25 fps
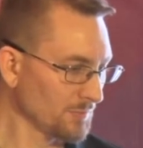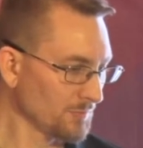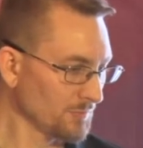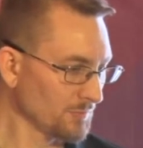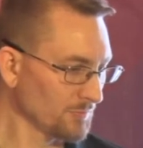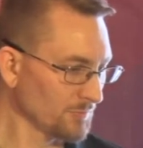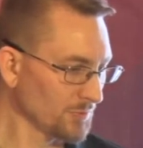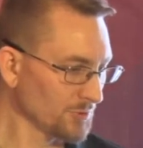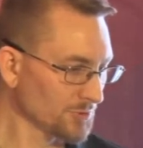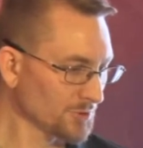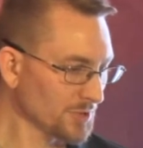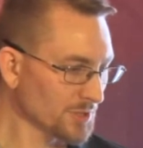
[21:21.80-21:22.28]

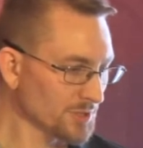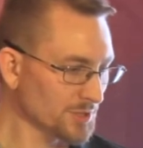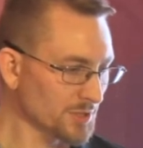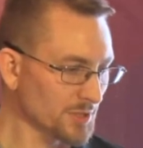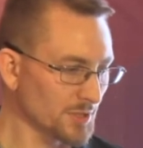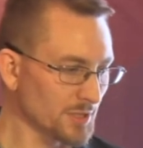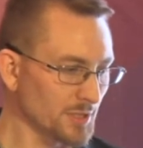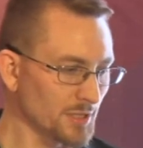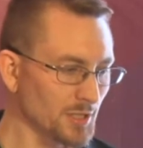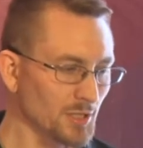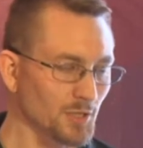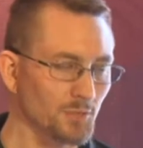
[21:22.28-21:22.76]
We'll test
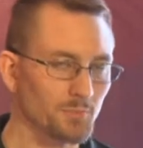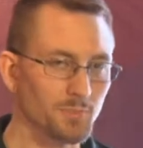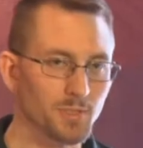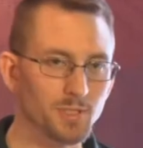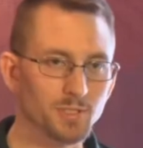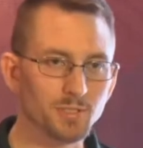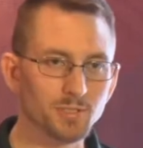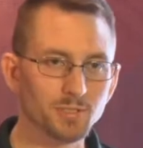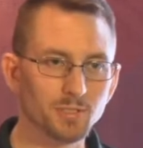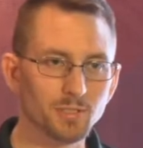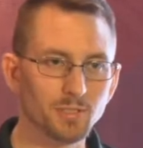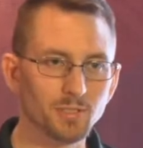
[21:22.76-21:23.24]
that out by
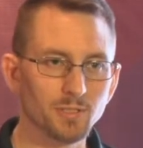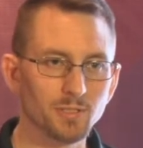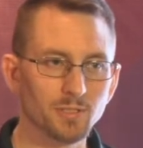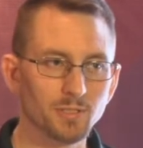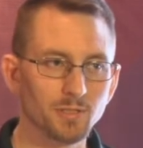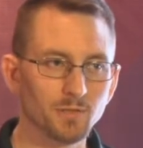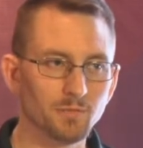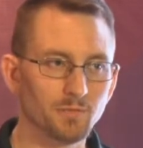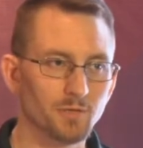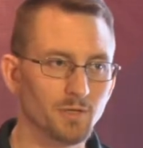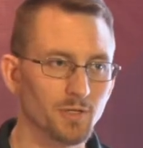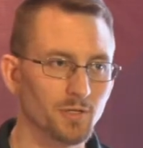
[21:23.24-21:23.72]
setting
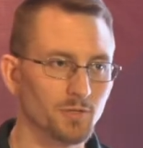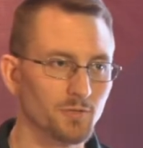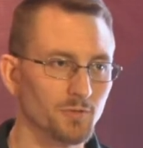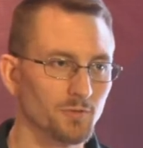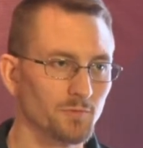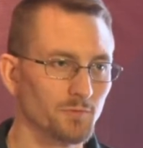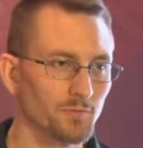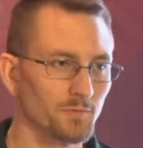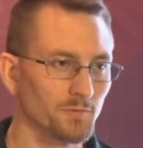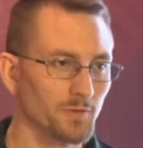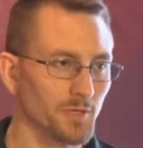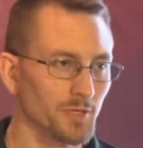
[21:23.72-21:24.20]
a
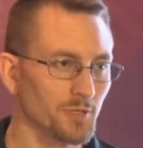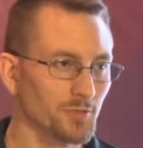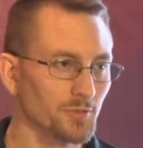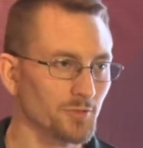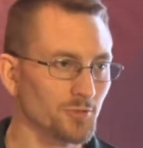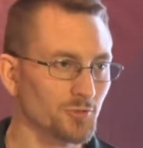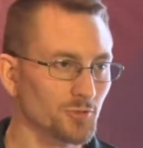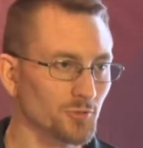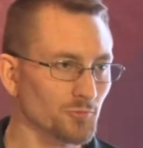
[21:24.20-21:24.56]
value as